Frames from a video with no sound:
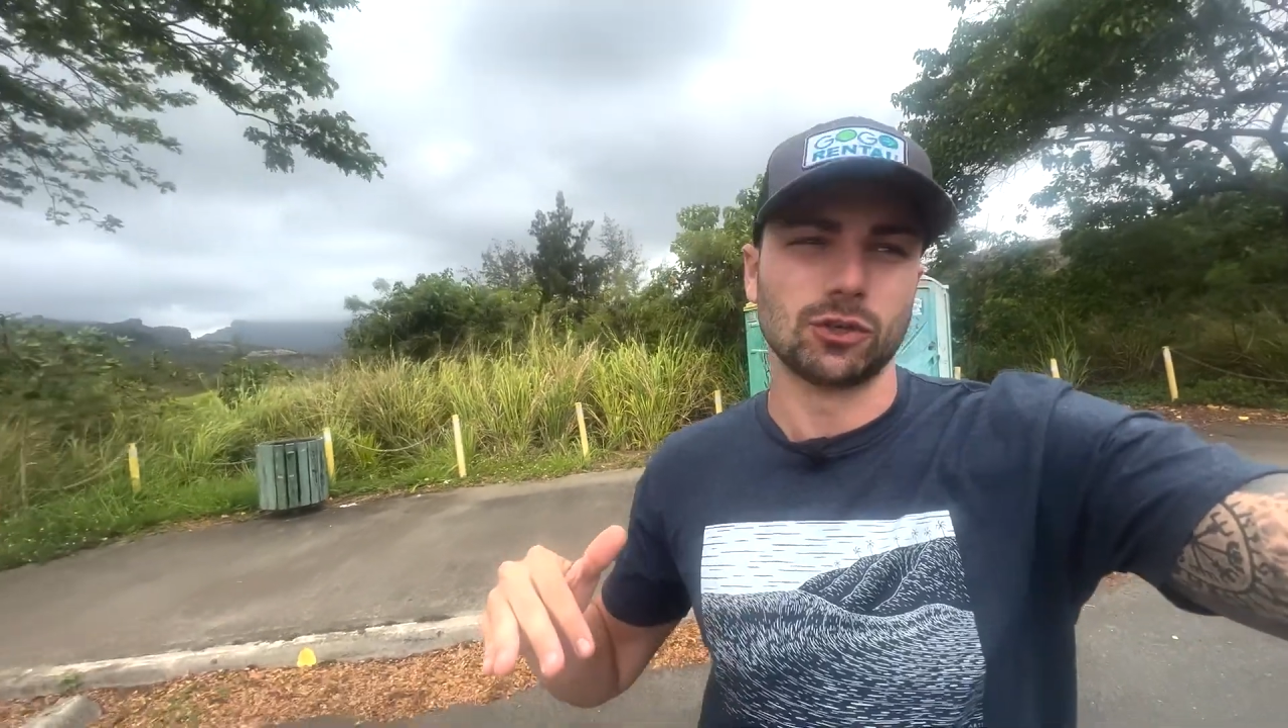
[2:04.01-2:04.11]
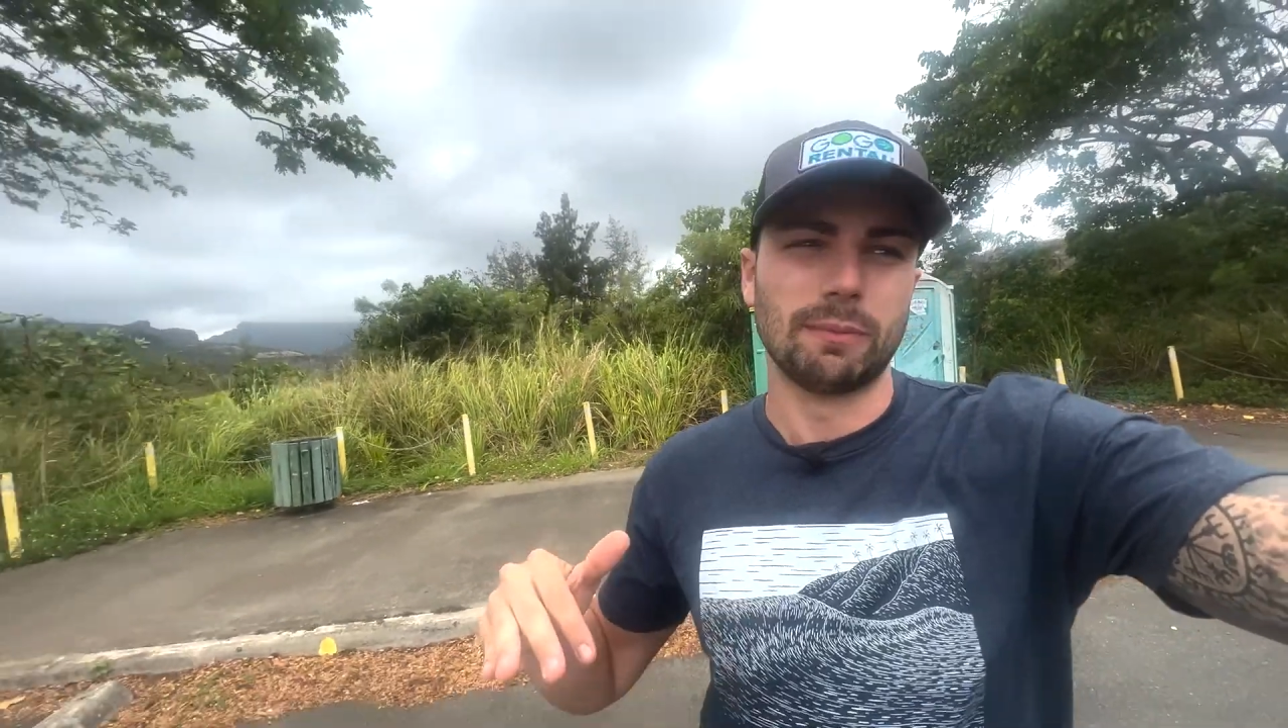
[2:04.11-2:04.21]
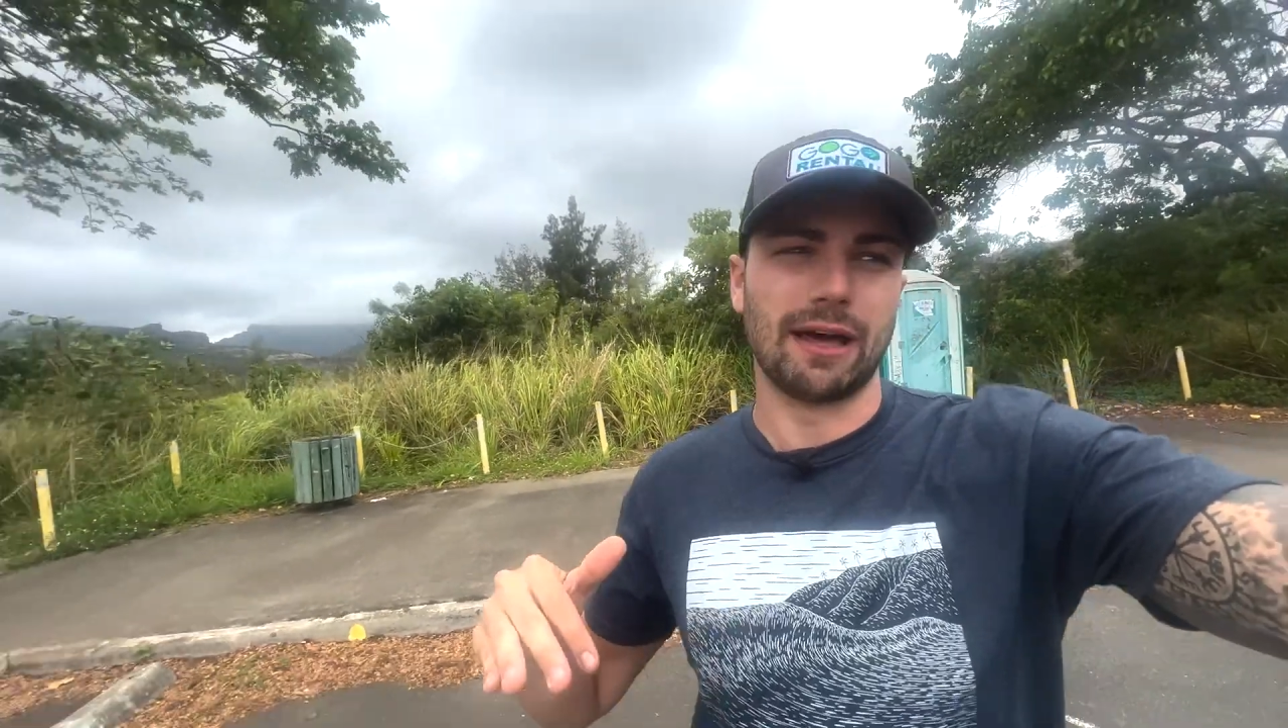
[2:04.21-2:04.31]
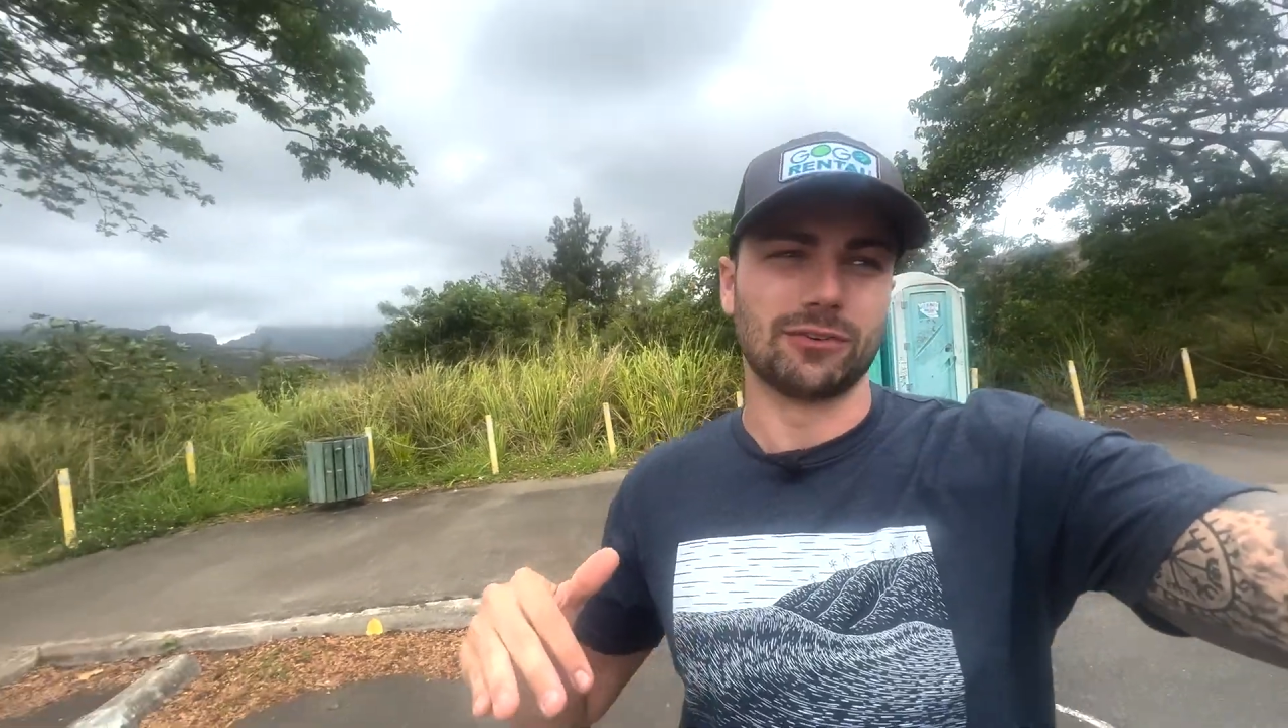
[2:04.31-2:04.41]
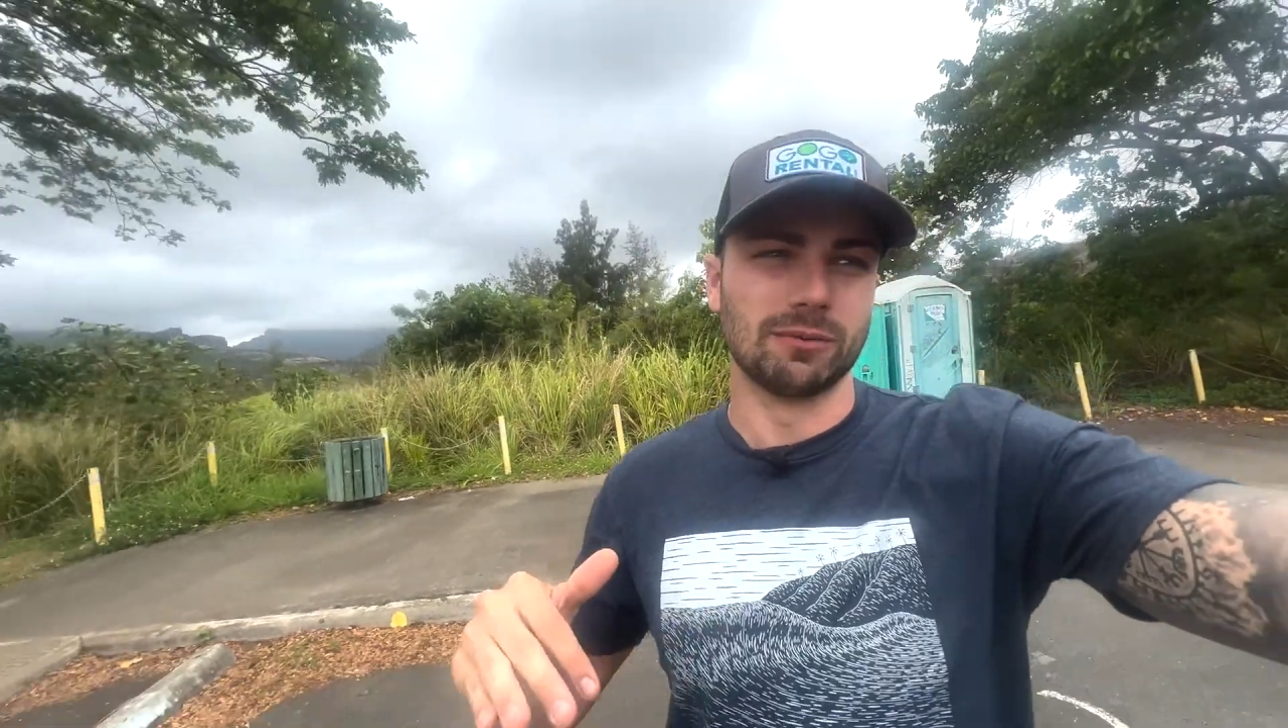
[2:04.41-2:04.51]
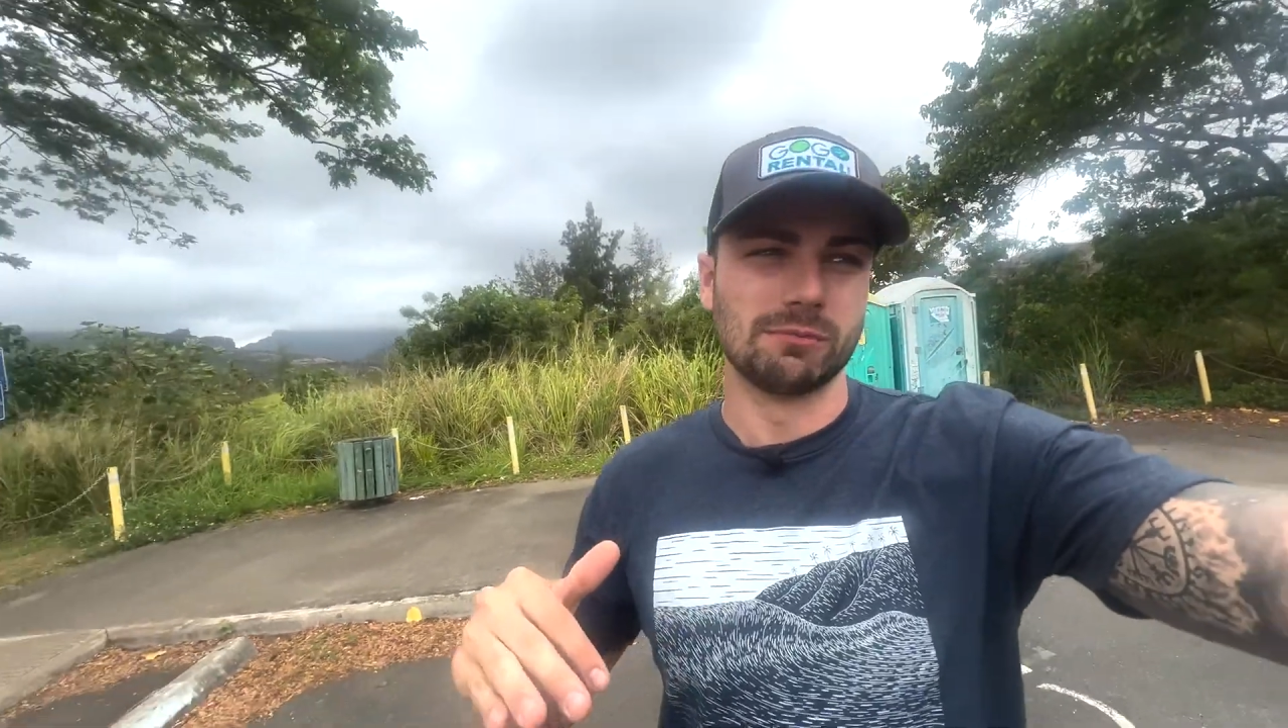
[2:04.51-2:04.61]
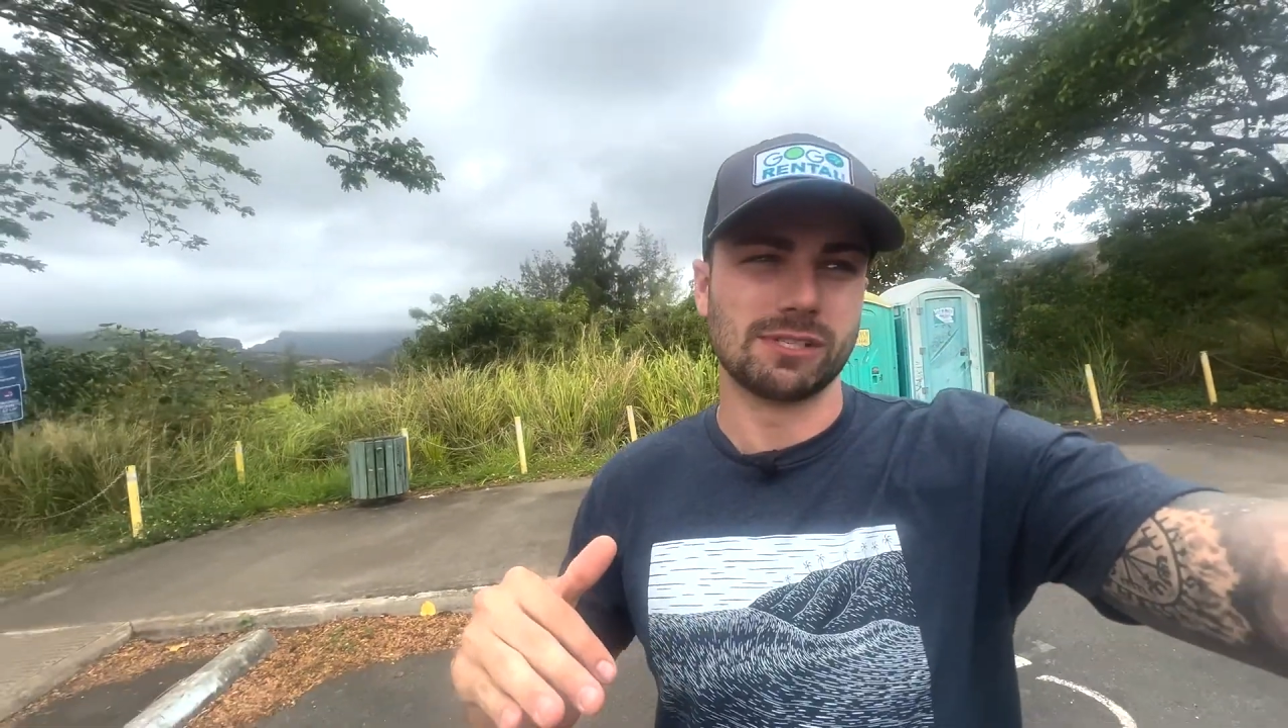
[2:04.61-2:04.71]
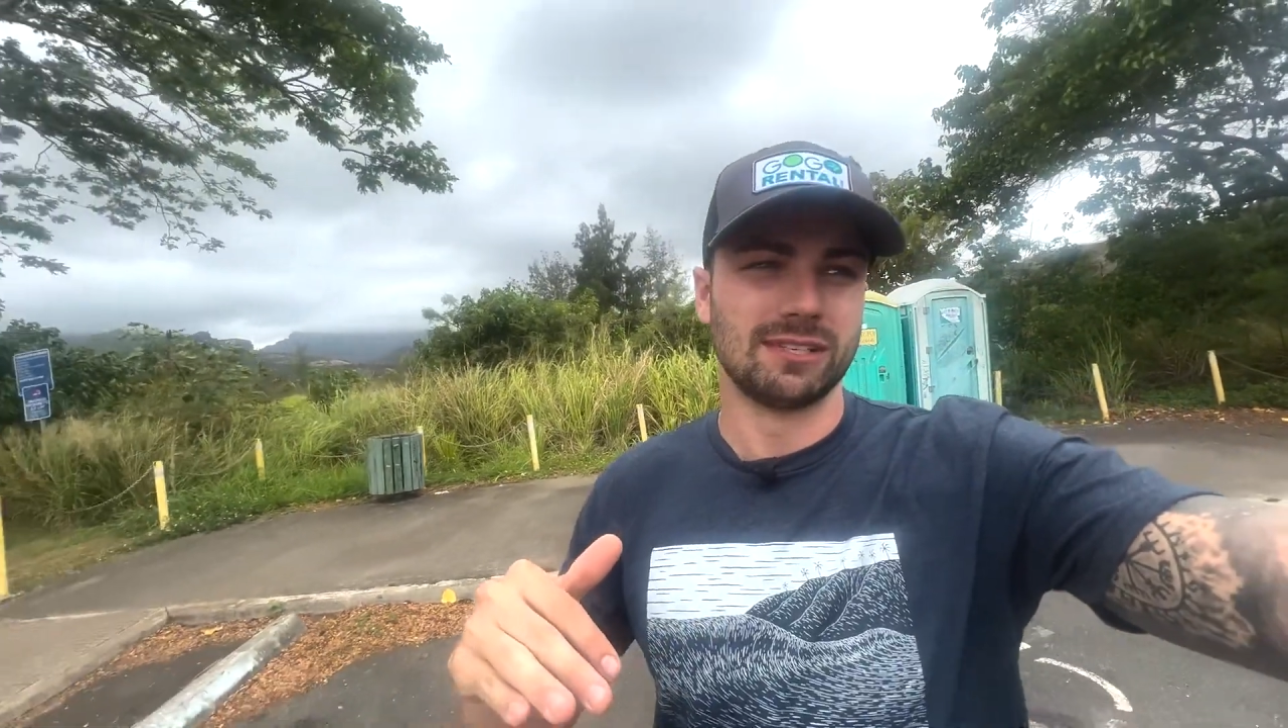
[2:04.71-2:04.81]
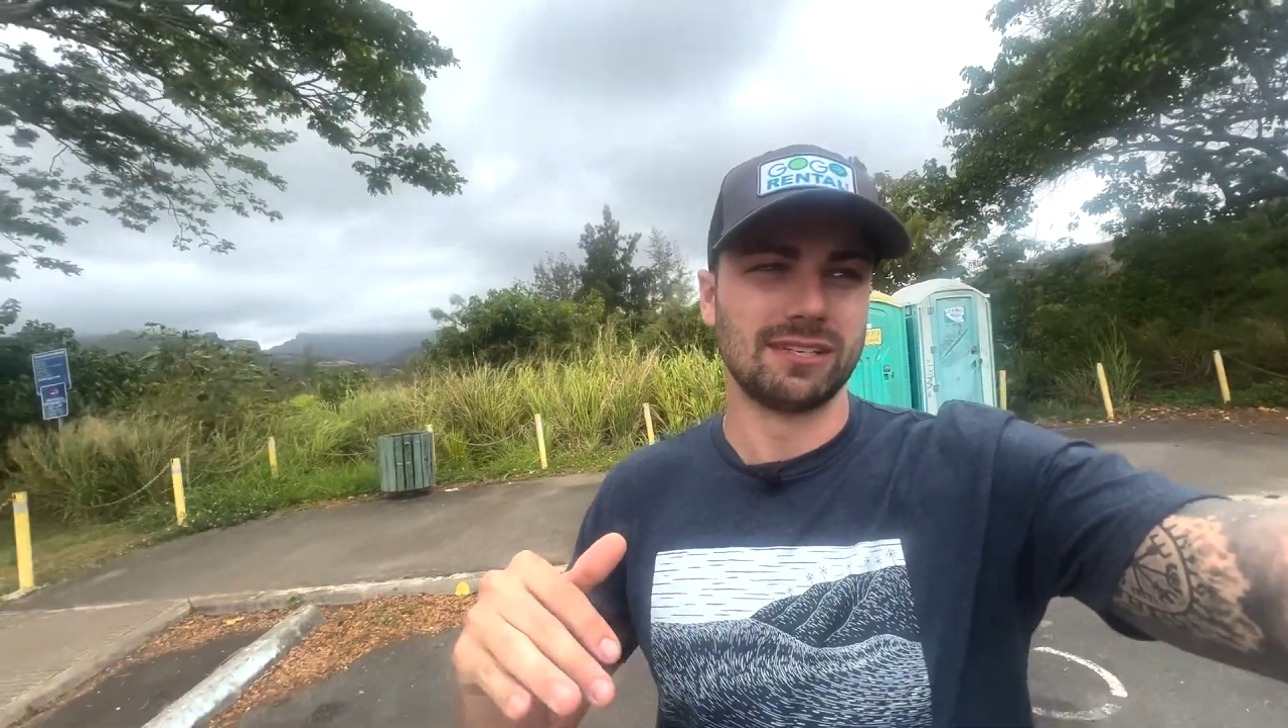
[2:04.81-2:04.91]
bathrooms.